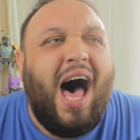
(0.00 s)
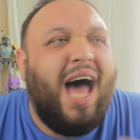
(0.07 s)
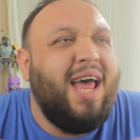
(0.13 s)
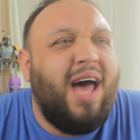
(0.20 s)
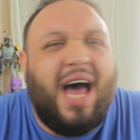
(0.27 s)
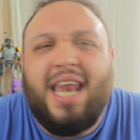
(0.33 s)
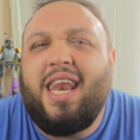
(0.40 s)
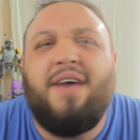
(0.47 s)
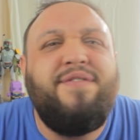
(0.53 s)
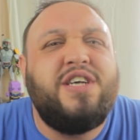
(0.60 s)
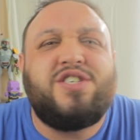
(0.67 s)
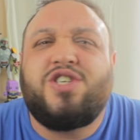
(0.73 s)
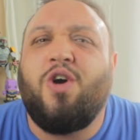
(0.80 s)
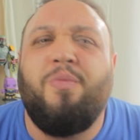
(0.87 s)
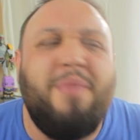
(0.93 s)
I, I love you
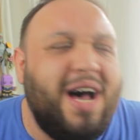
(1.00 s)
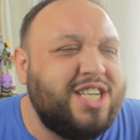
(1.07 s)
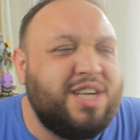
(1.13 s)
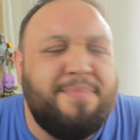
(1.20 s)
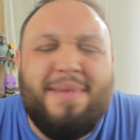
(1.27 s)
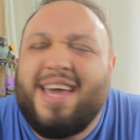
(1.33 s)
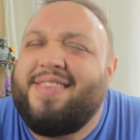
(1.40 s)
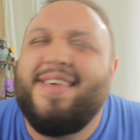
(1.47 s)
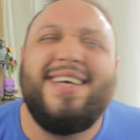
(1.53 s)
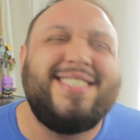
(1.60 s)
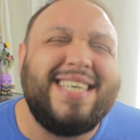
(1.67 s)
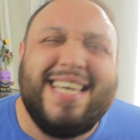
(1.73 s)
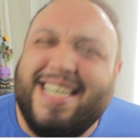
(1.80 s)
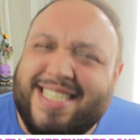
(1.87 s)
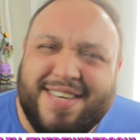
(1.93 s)
so much. I make
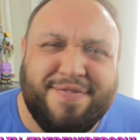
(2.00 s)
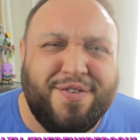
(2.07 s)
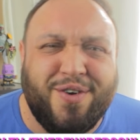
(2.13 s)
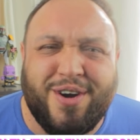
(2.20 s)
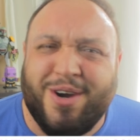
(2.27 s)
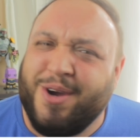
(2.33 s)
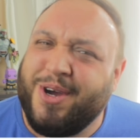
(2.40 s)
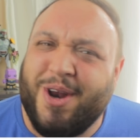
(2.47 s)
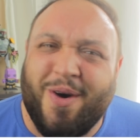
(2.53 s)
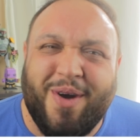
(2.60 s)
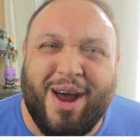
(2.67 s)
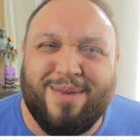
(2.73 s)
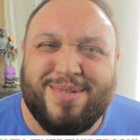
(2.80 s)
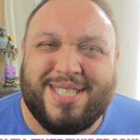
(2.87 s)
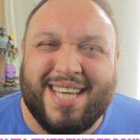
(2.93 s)
things easy for you. You know
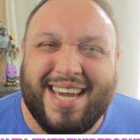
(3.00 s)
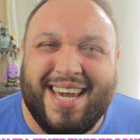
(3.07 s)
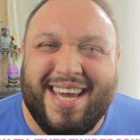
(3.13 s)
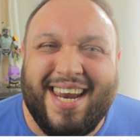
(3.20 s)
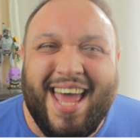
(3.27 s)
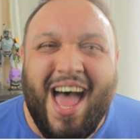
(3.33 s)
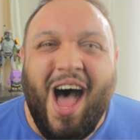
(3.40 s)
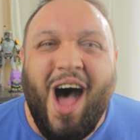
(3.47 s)
what I'm saying?